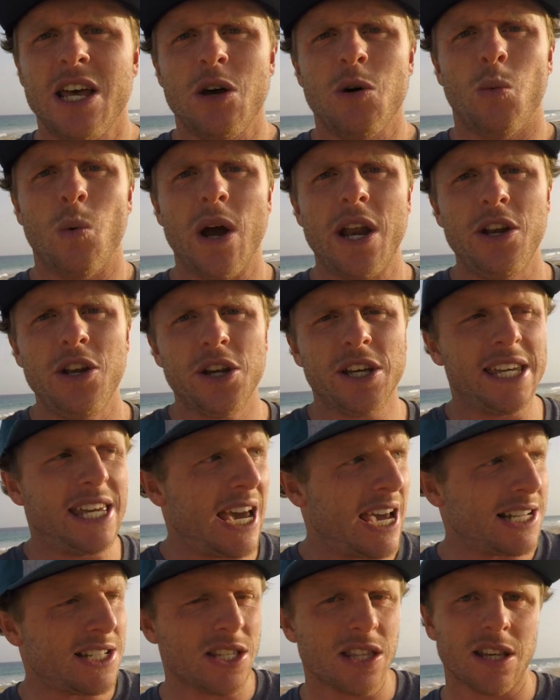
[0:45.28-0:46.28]
when you
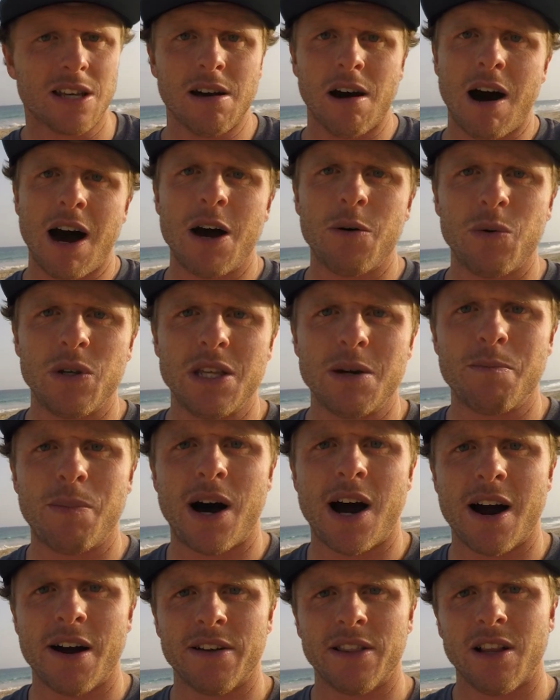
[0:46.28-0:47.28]
get to the kite with your
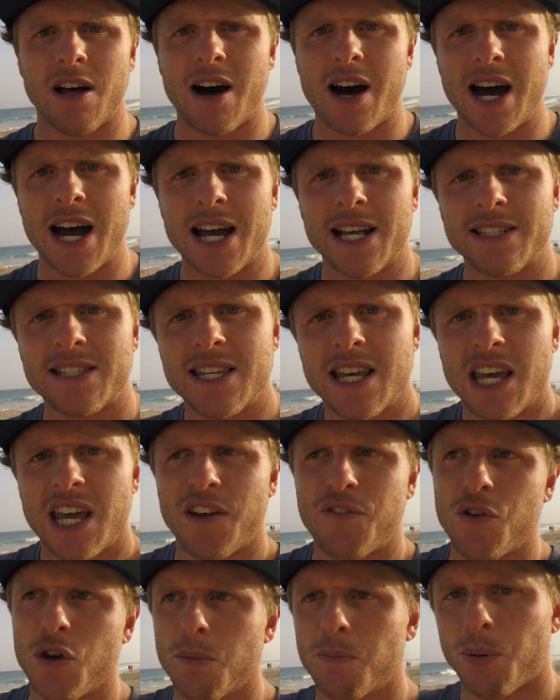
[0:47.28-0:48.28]
bar and lines,
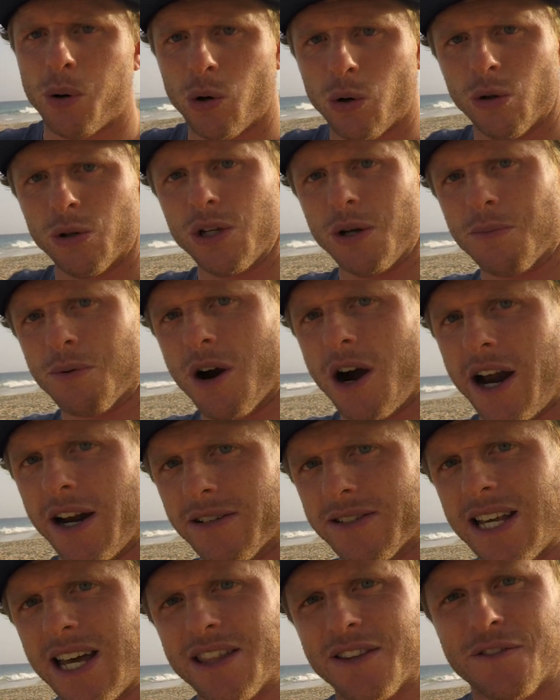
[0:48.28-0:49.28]
if you pull your
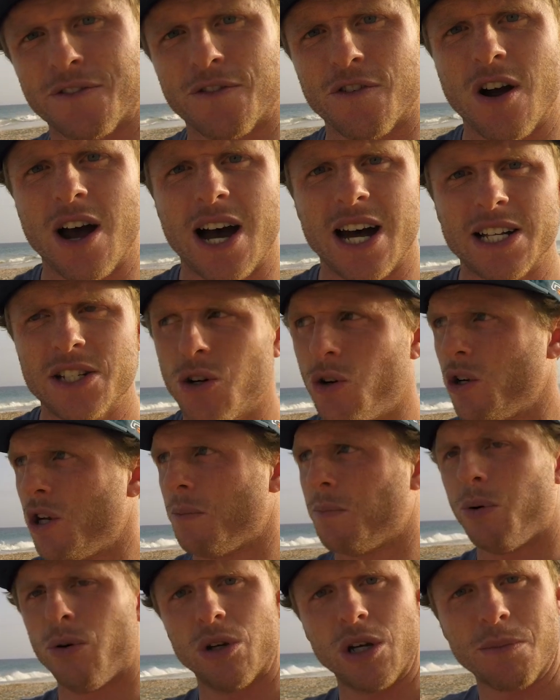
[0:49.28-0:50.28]
bridles out the front or
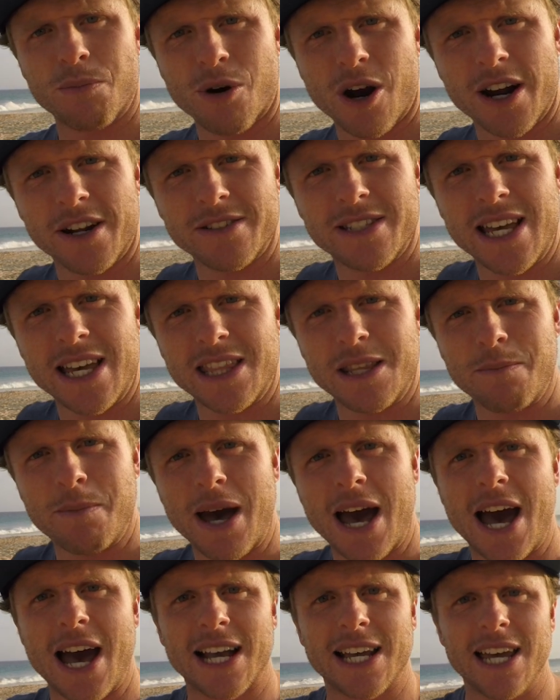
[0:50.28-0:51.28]
you pull your bridles out the
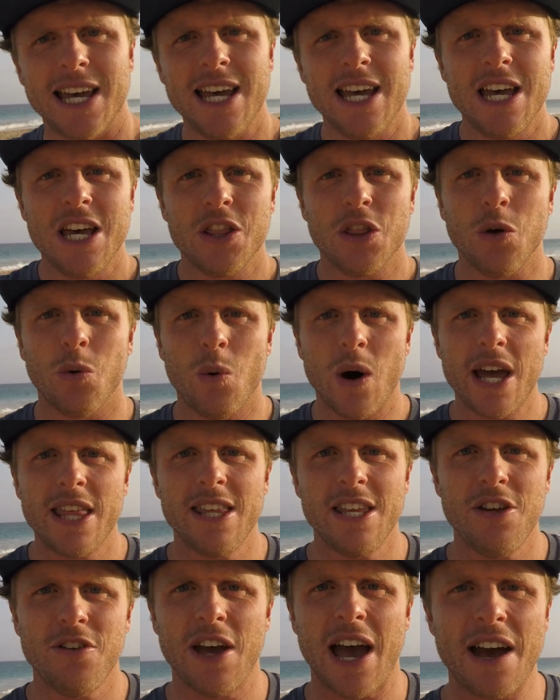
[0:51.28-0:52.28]
back, the way
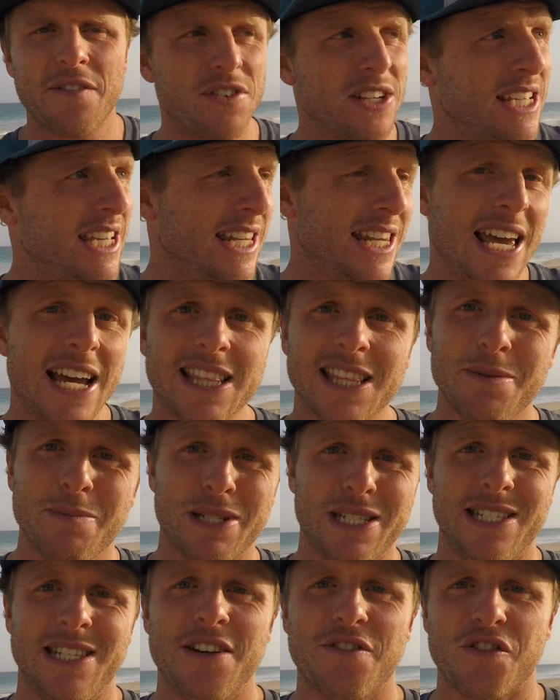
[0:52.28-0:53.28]
that you have to connect them
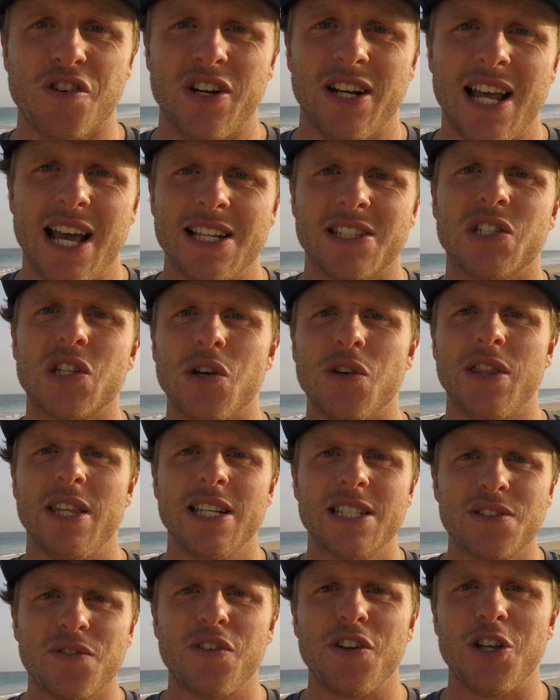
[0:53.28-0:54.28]
is different. And so
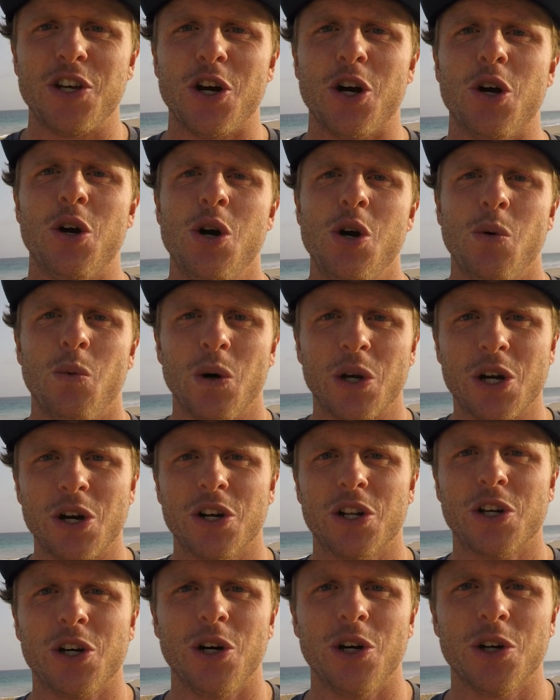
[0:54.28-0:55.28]
this video, we're
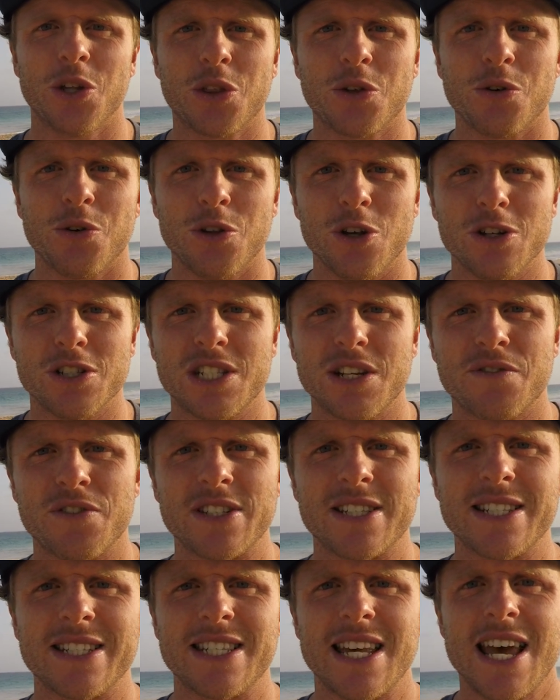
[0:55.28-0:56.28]
going to go through those
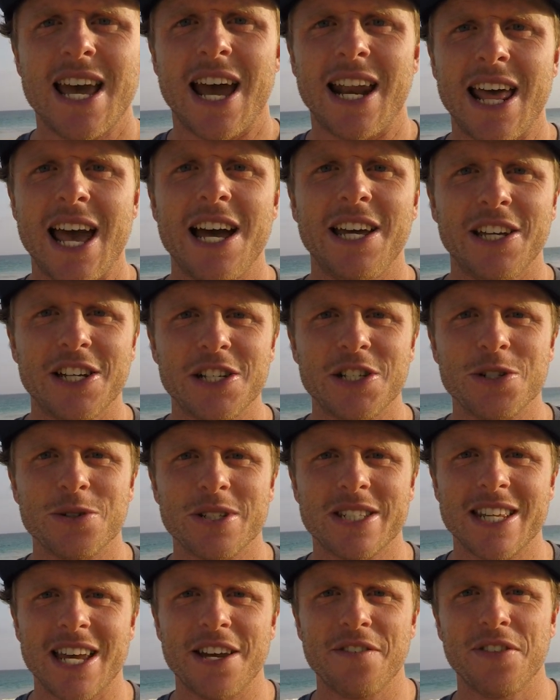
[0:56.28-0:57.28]
differences and how you can do
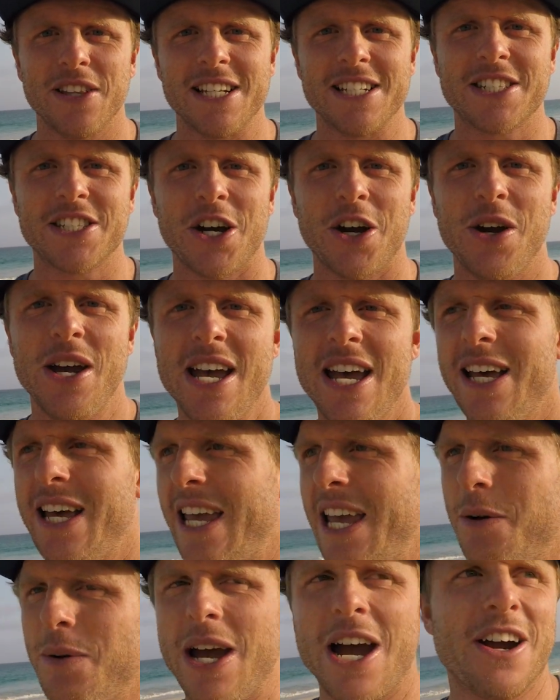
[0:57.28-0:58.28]
it safely. So
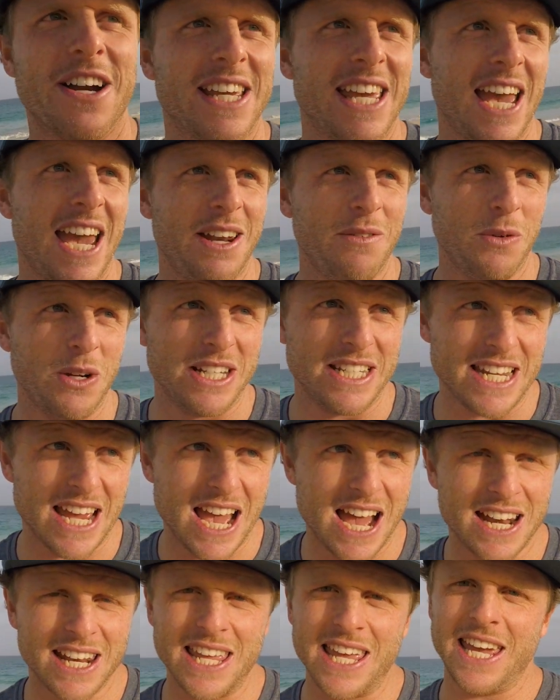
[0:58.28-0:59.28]
here we are again, we're
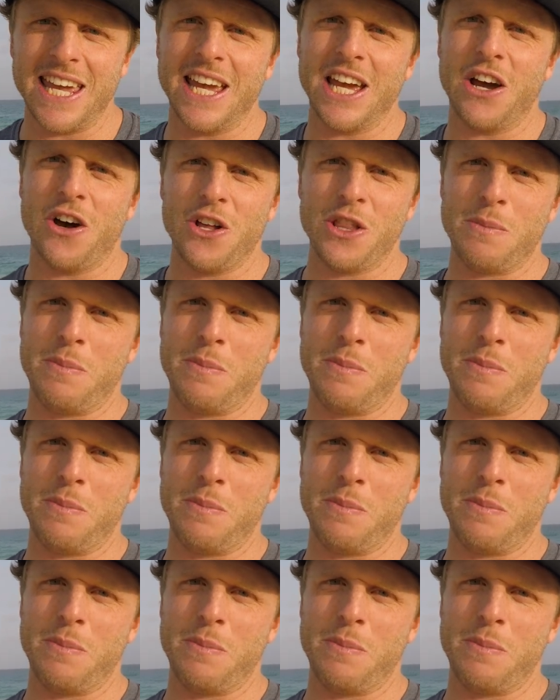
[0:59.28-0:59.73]
down here on the